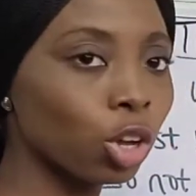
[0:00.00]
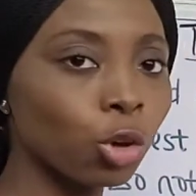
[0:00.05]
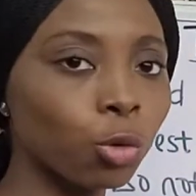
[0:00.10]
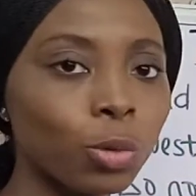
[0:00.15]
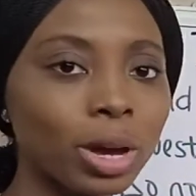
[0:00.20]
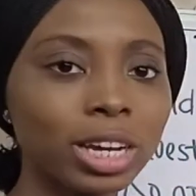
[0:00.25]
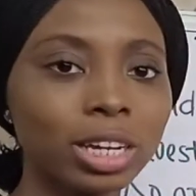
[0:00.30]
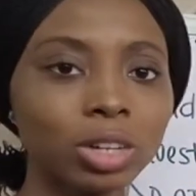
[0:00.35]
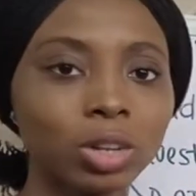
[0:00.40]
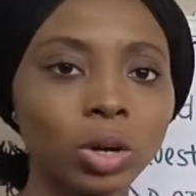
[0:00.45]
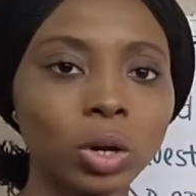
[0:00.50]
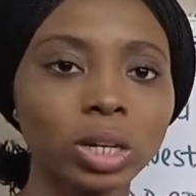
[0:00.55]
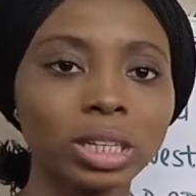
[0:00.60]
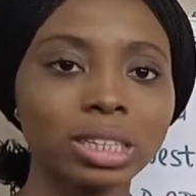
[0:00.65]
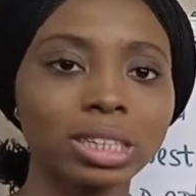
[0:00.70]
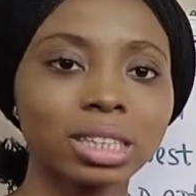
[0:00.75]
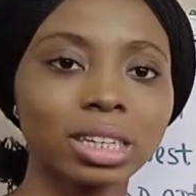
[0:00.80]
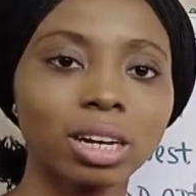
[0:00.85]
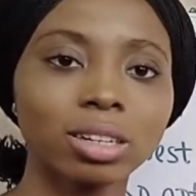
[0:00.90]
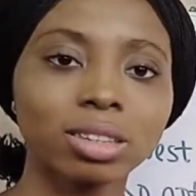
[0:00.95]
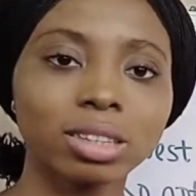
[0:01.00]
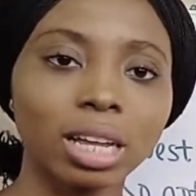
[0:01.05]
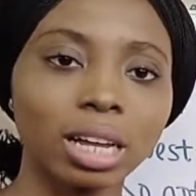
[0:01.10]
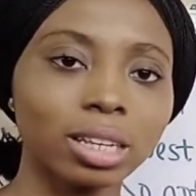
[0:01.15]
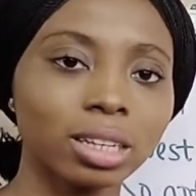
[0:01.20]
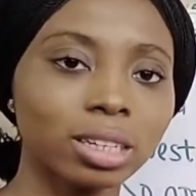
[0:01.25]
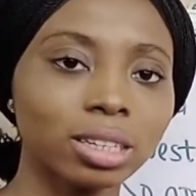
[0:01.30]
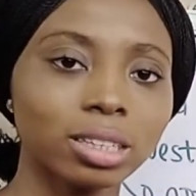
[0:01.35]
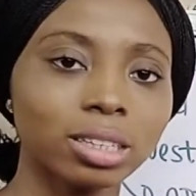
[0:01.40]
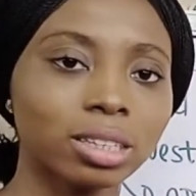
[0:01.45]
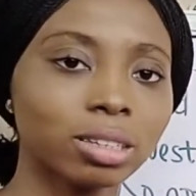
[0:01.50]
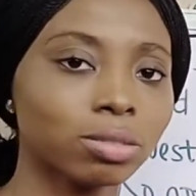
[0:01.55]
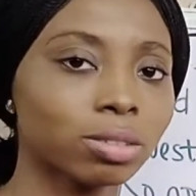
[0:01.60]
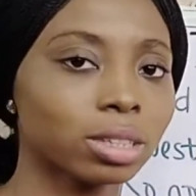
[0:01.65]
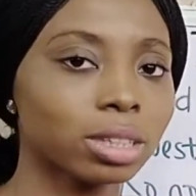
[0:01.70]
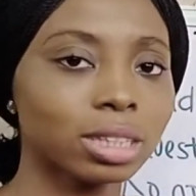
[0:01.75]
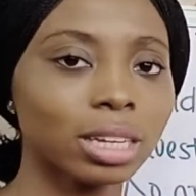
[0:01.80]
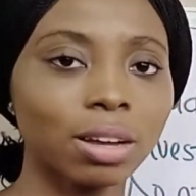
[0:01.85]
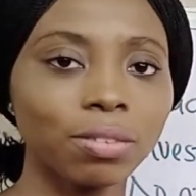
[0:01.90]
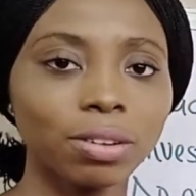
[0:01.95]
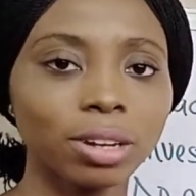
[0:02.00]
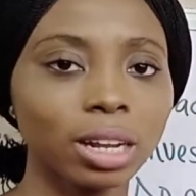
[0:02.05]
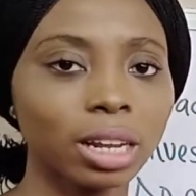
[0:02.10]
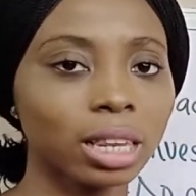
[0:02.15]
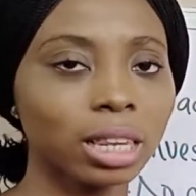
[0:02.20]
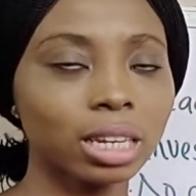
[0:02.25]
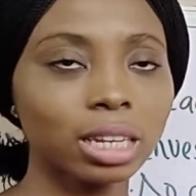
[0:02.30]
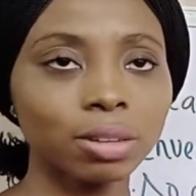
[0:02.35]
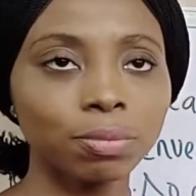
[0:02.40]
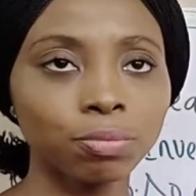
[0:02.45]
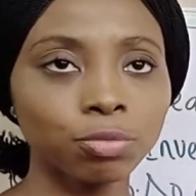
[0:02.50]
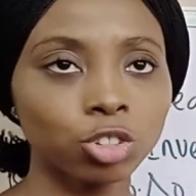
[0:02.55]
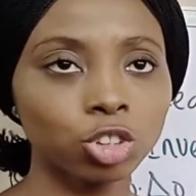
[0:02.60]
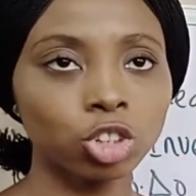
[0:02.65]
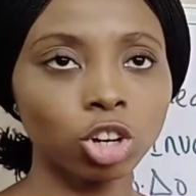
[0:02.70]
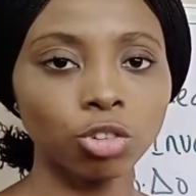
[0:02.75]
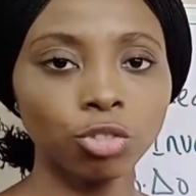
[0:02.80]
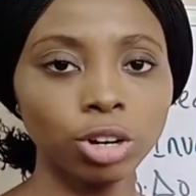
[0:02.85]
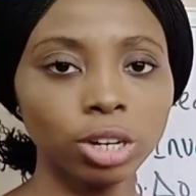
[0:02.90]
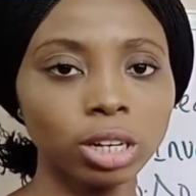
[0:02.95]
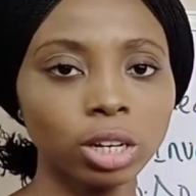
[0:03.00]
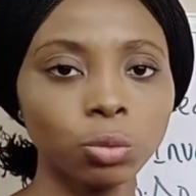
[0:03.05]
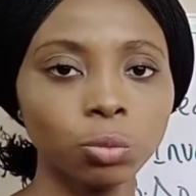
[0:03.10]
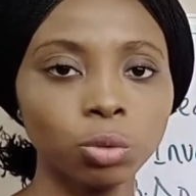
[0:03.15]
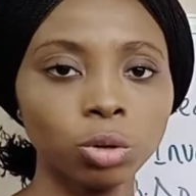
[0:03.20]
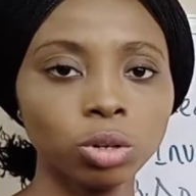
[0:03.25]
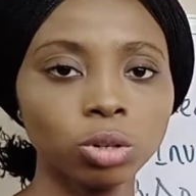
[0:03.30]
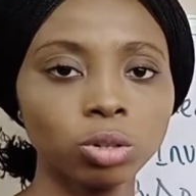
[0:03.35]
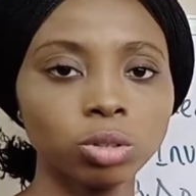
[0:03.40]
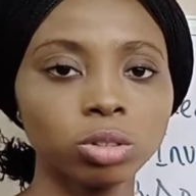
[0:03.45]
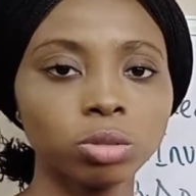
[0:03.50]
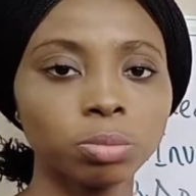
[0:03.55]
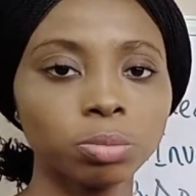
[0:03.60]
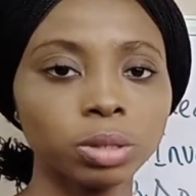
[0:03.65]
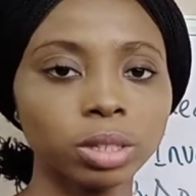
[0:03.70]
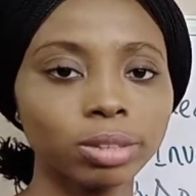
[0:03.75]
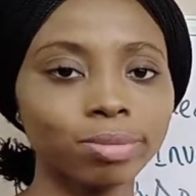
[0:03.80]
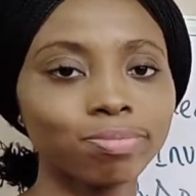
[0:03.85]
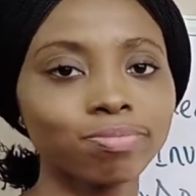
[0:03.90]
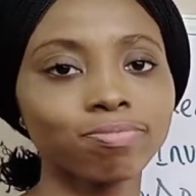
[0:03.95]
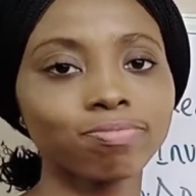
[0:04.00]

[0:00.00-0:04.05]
when you don't know the sounds that it gives, definitely your reading wouldn't be.